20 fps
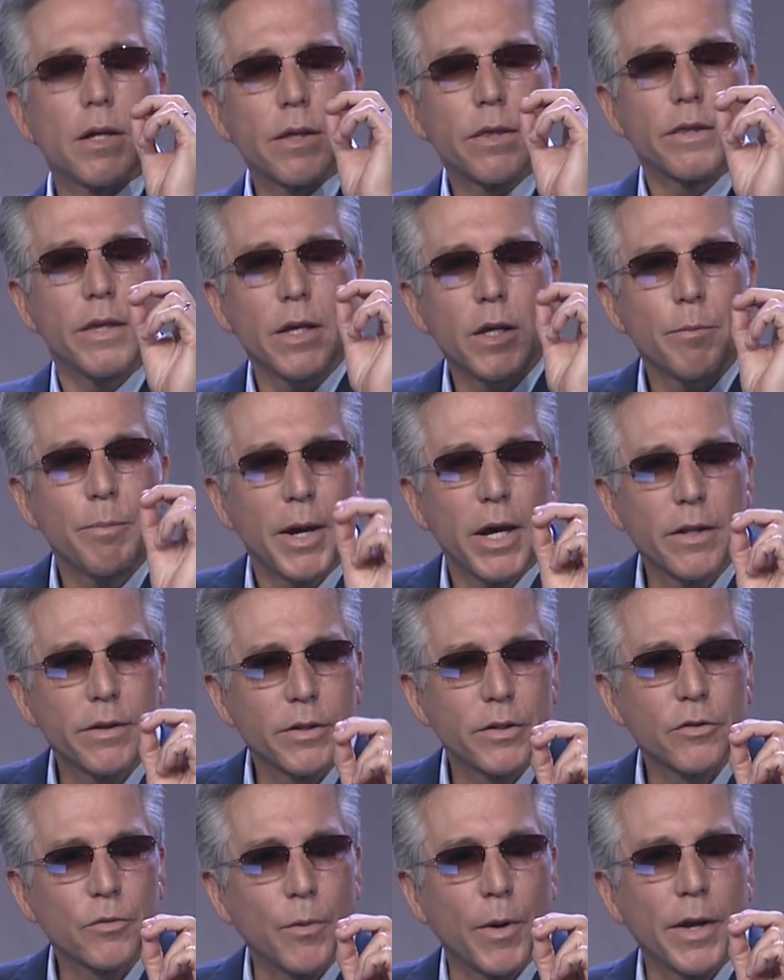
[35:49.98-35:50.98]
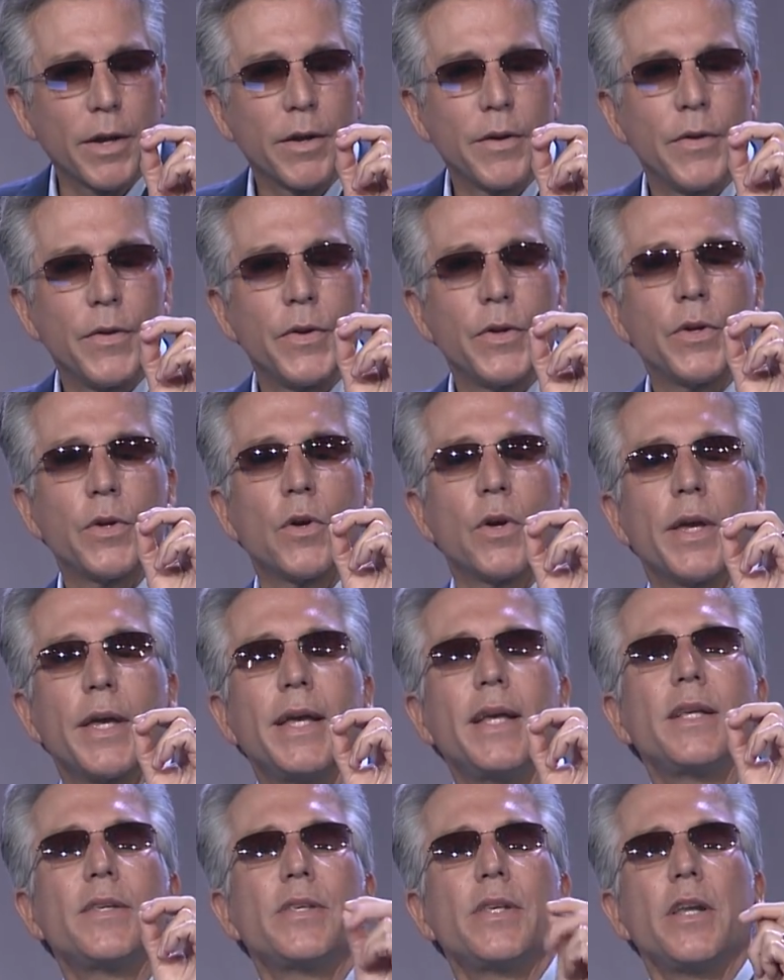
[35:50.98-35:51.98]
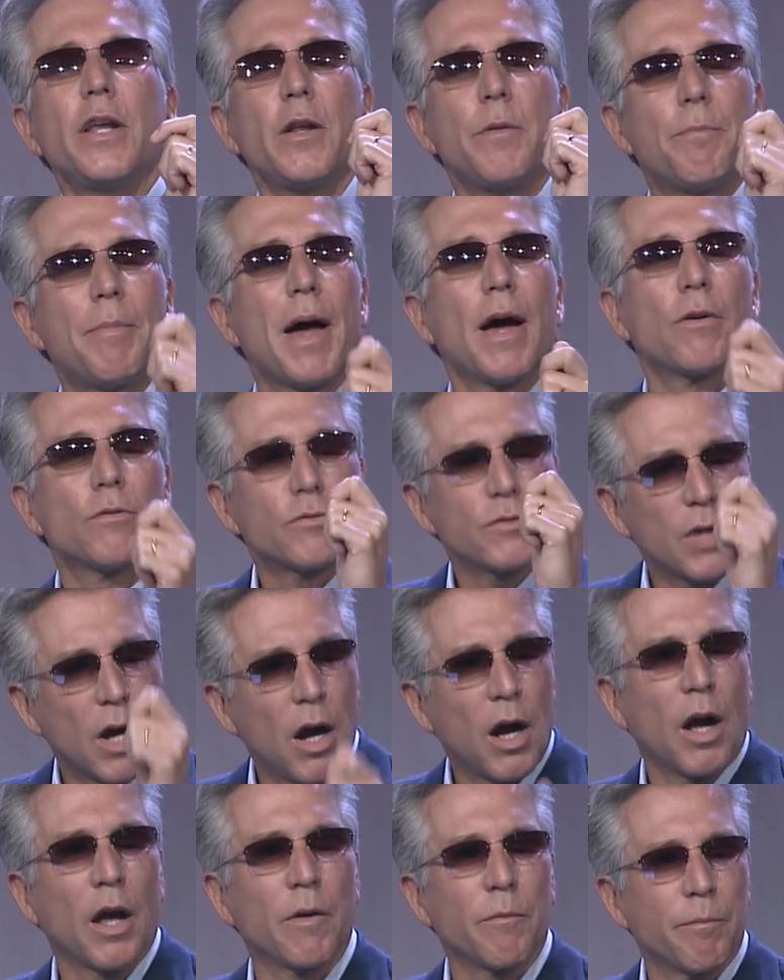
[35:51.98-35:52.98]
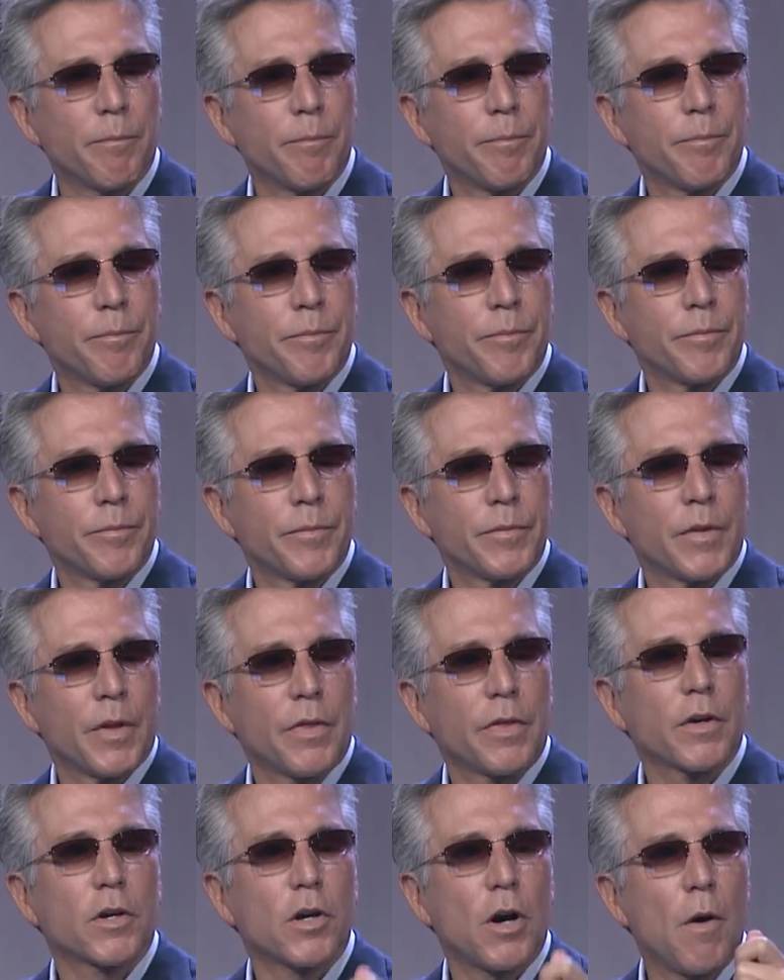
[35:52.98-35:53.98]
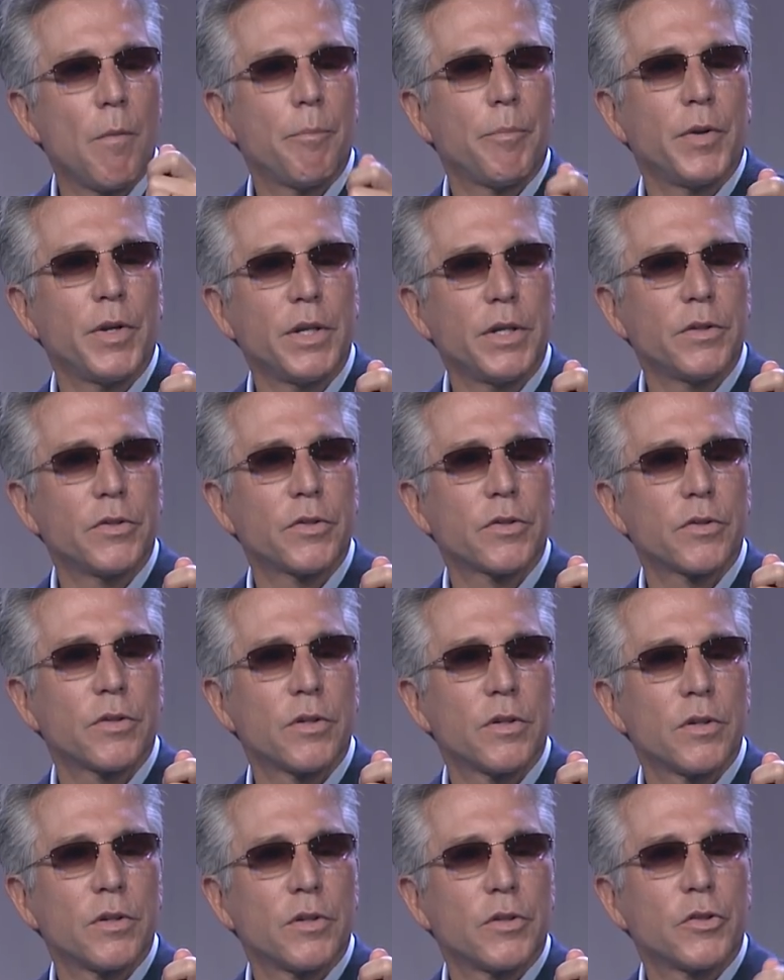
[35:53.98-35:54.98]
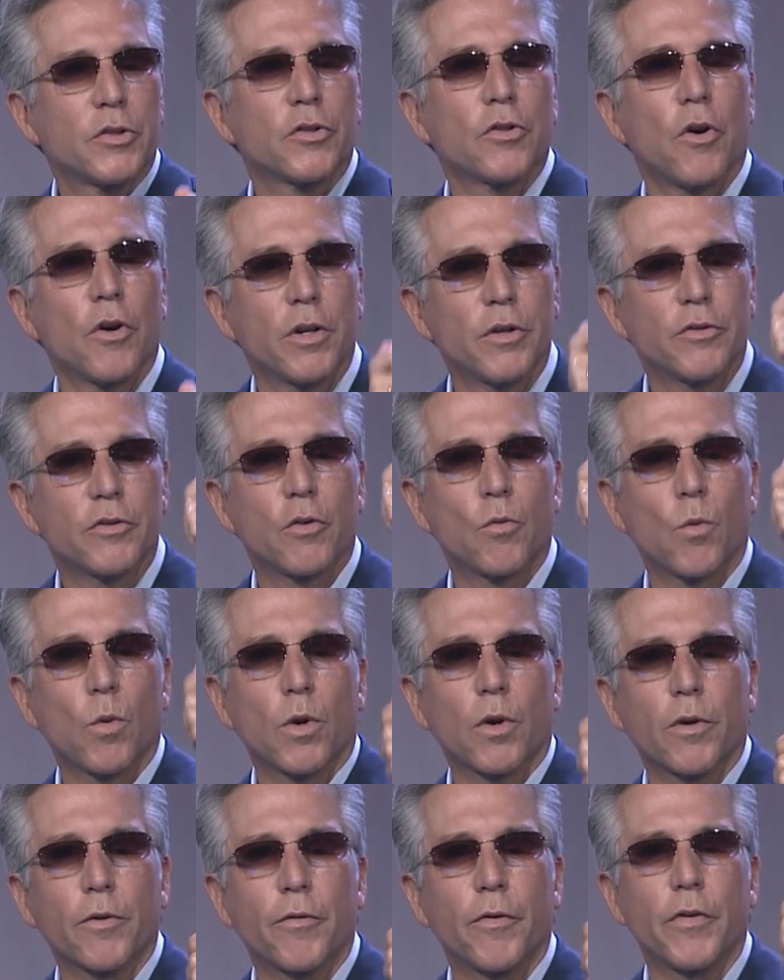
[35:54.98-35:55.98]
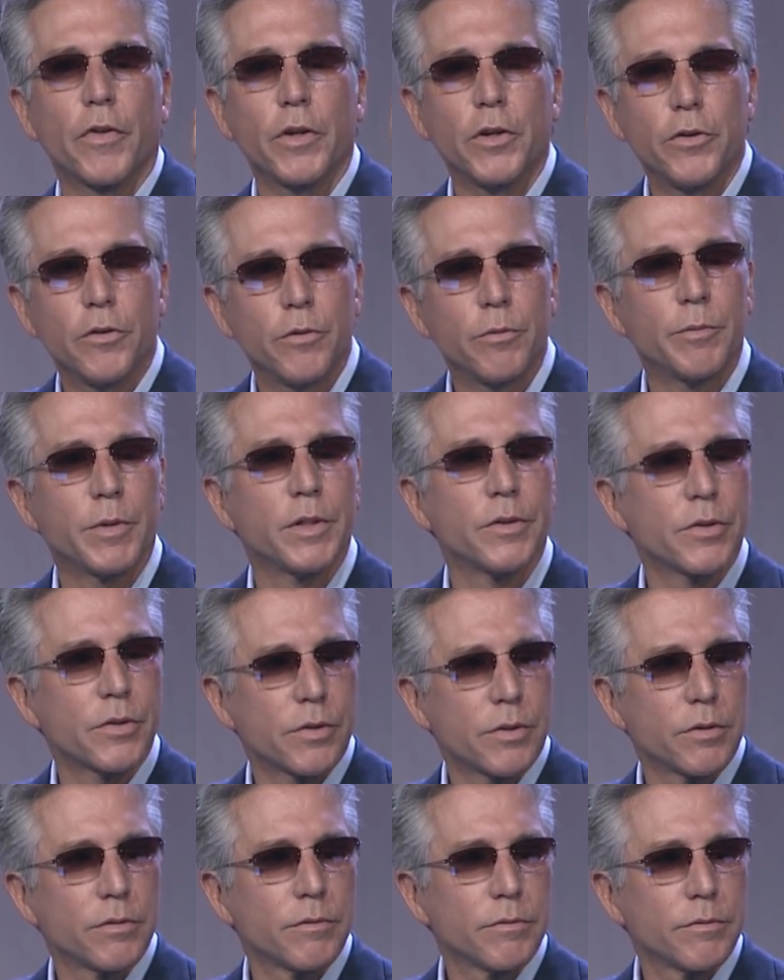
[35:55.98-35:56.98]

think about it this way isn't it about time the companies started to work for the humans